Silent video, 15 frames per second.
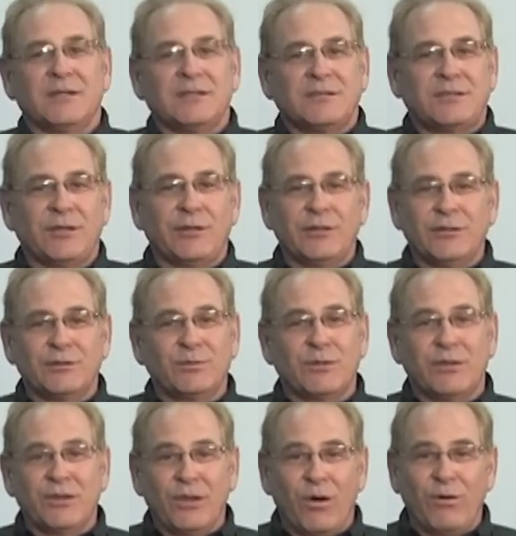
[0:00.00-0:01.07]
Cylinders
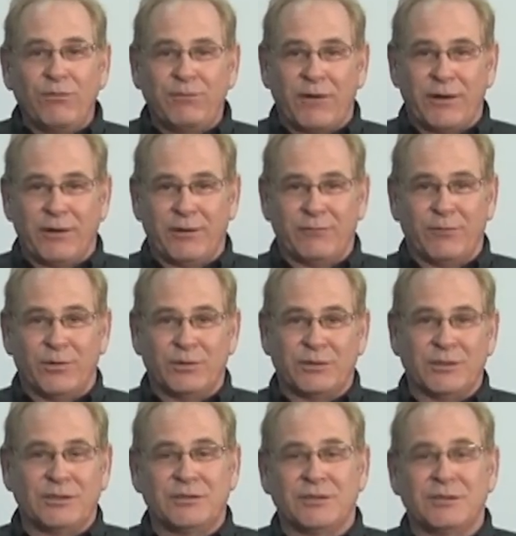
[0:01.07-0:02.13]
with low firing
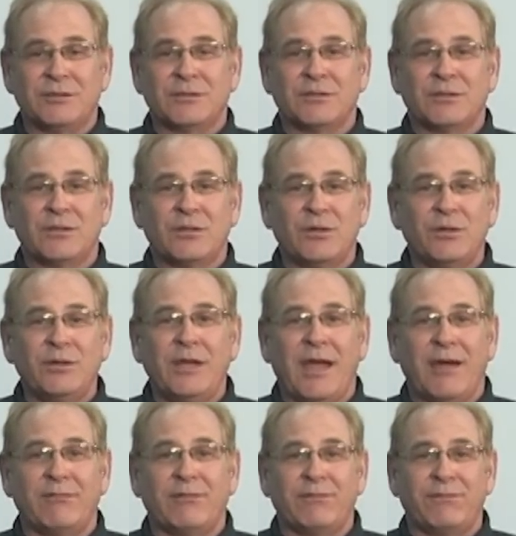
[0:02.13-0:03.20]
voltages could
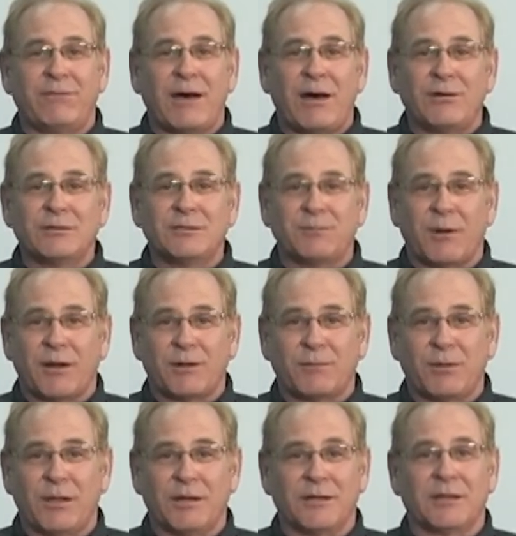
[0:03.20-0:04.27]
have a fouled spark
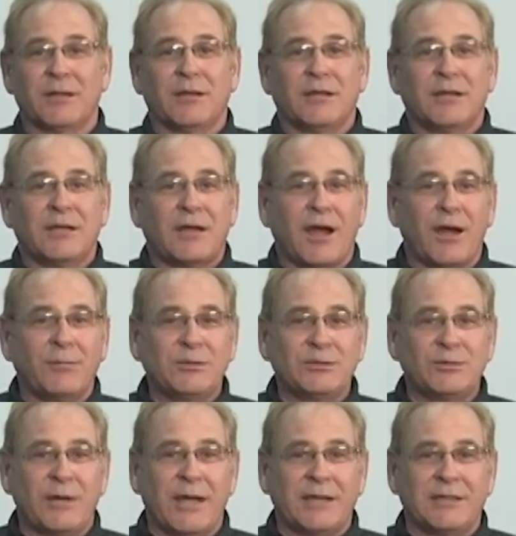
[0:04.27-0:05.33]
plug, carbon
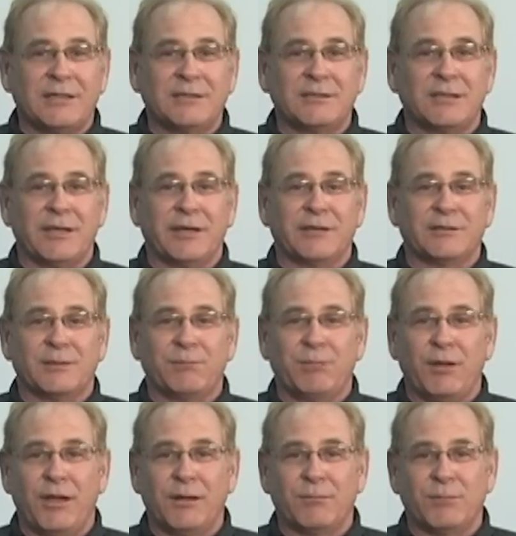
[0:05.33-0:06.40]
tracked insulators and
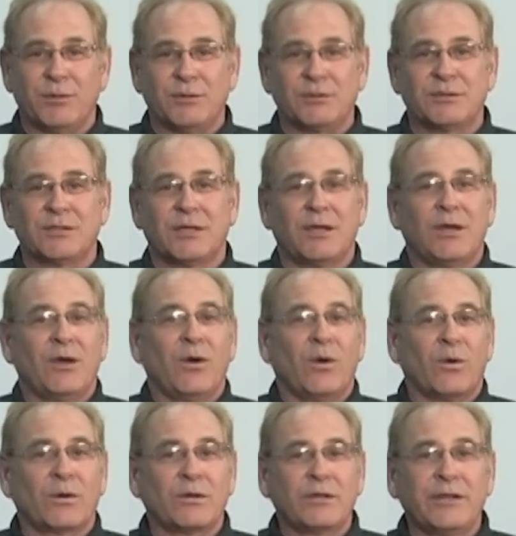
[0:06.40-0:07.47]
plug boots,
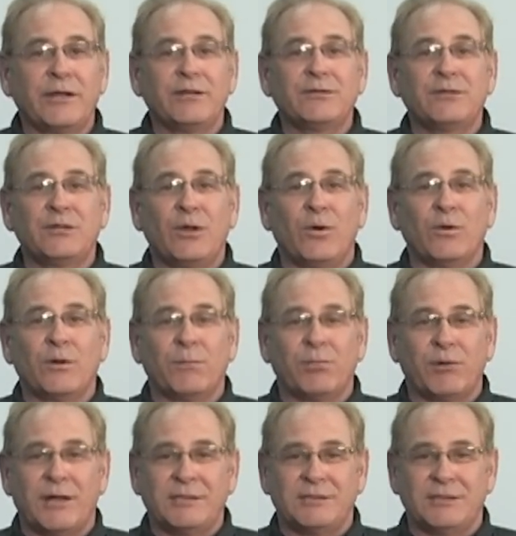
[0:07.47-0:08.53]
or little to no
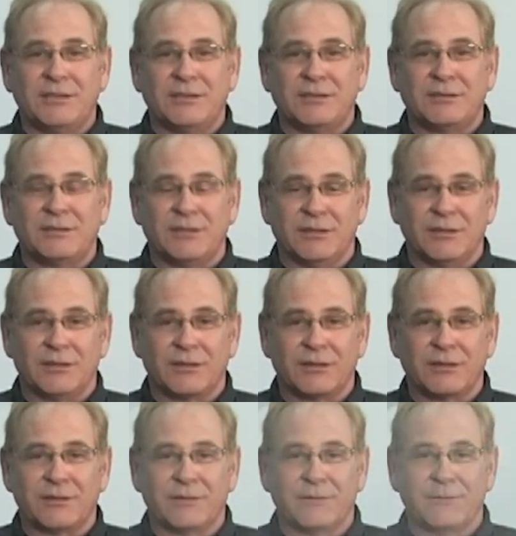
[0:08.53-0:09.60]
compression in the cylinder.